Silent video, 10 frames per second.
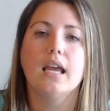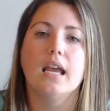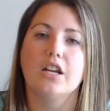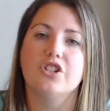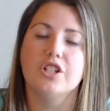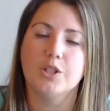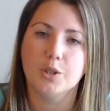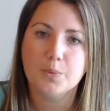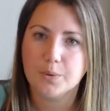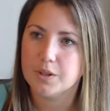And she's
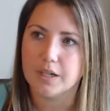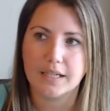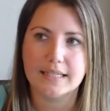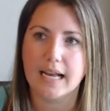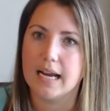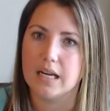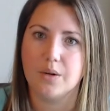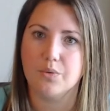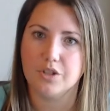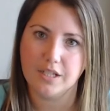super excited
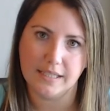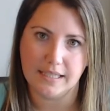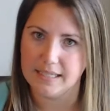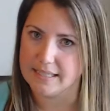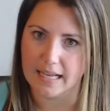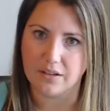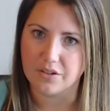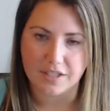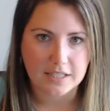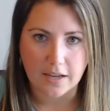when she sees that
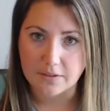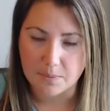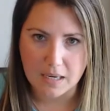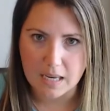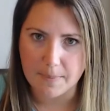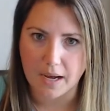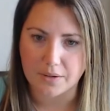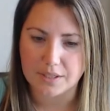little stuffed Minnie Mouse.